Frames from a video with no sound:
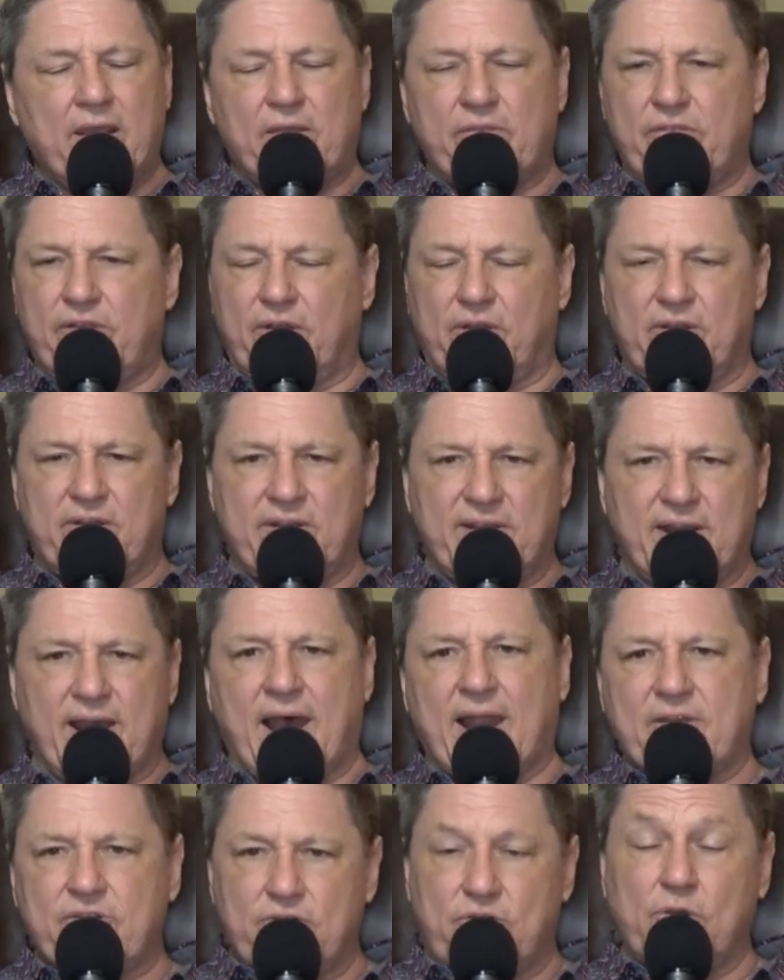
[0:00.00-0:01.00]
they're
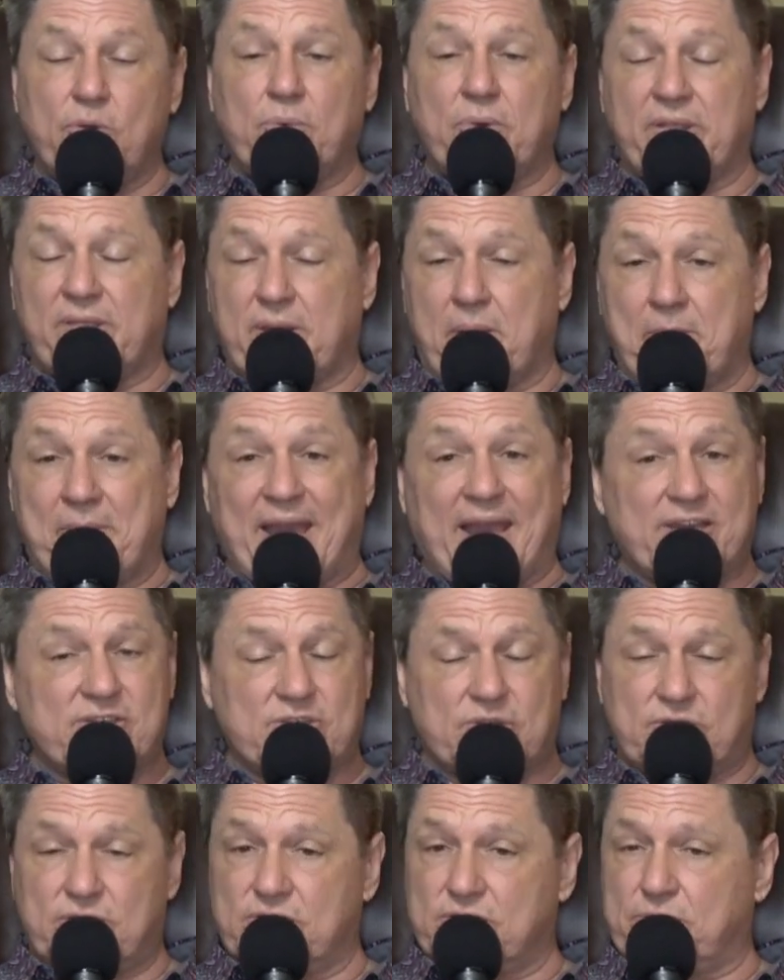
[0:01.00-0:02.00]
not doing the
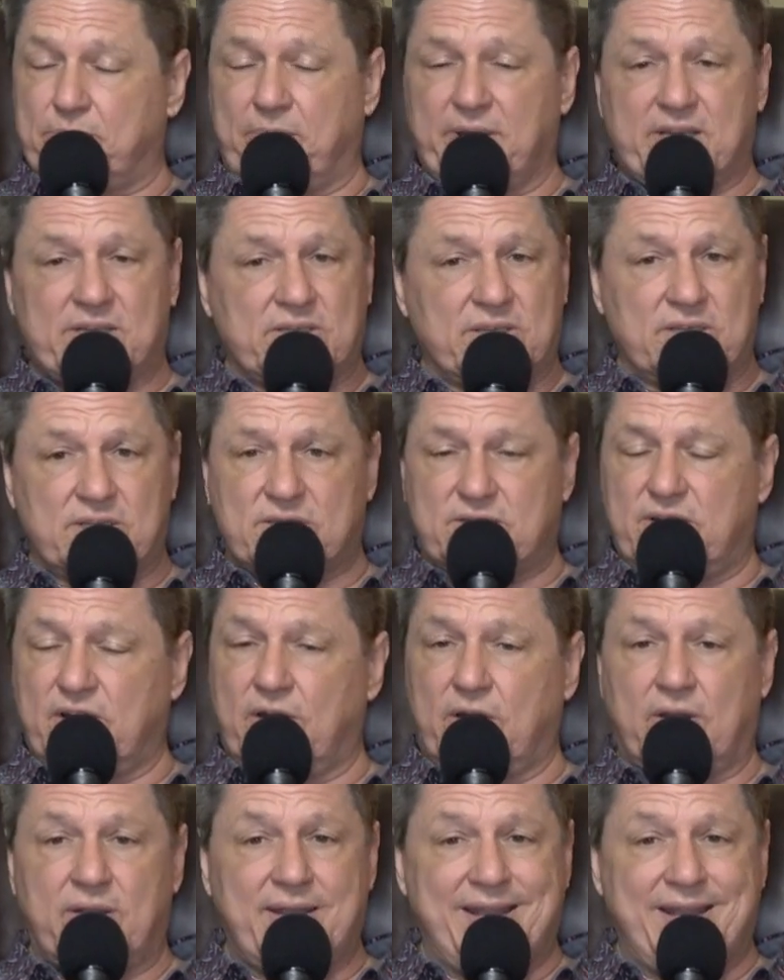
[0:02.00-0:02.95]
master's business they're